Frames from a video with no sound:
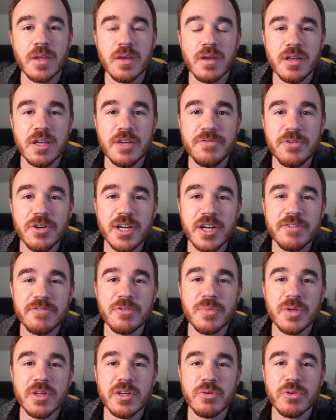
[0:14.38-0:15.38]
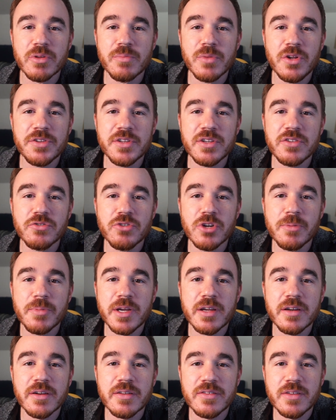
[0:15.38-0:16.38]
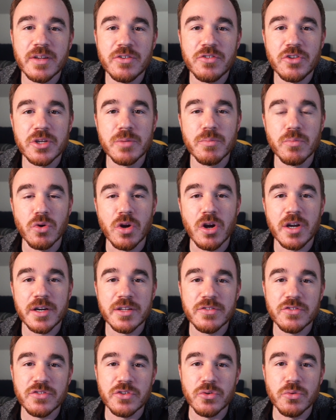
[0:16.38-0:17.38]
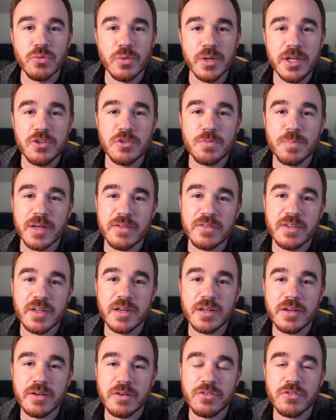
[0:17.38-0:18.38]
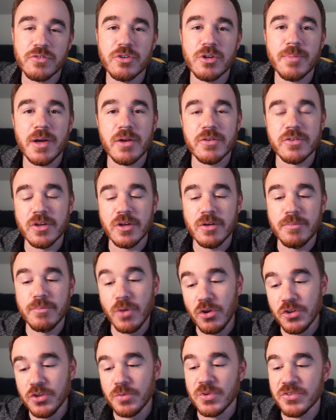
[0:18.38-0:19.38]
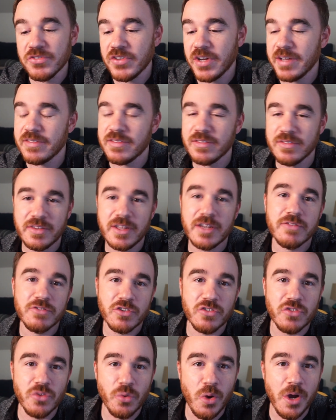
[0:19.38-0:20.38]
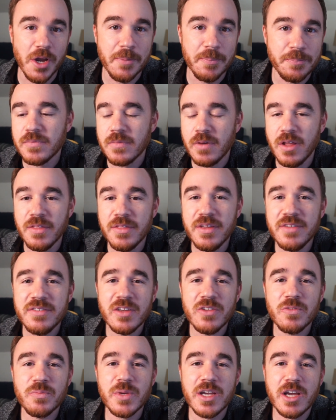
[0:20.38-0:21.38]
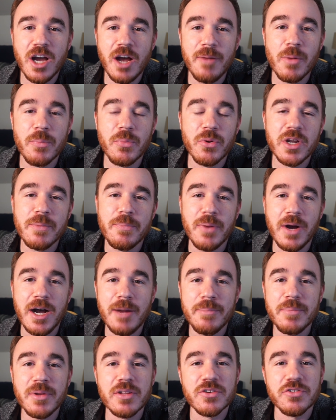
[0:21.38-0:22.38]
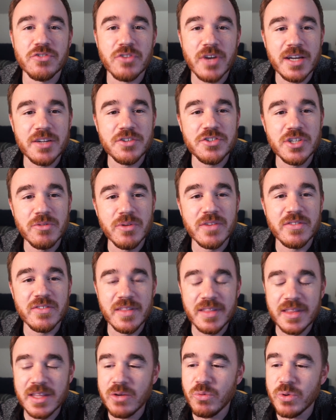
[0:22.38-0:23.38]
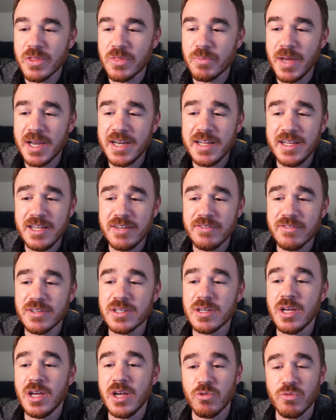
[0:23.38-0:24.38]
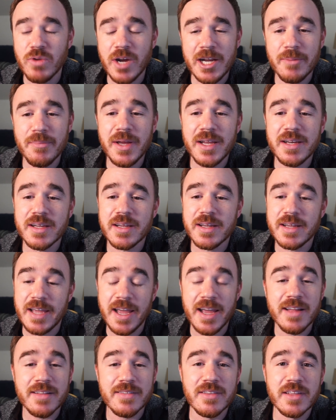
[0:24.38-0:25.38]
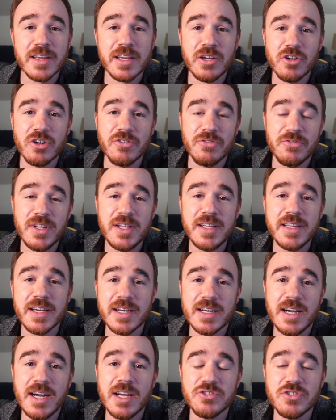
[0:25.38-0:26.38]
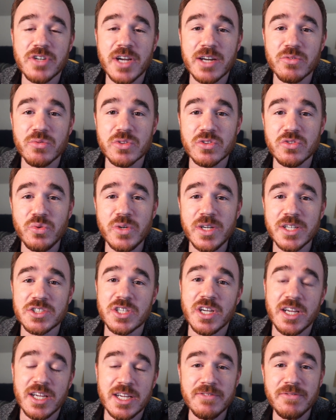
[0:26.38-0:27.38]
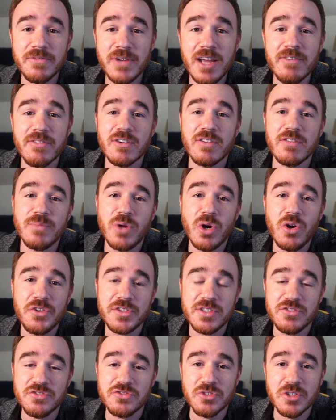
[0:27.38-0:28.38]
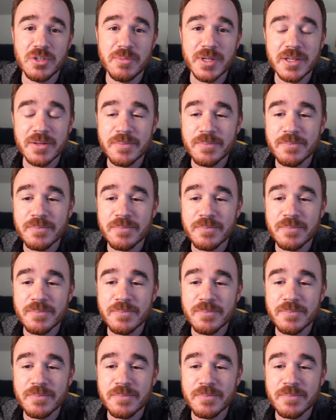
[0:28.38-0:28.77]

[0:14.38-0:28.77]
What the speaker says: If you're not familiar with multi-streaming, it essentially broadens your reach by sending your stream out to multiple sites instead of just the one. This has become a pretty popular strategy recently, with many even recommending canceling your affiliate contract with Twitch in favor of multi-streaming.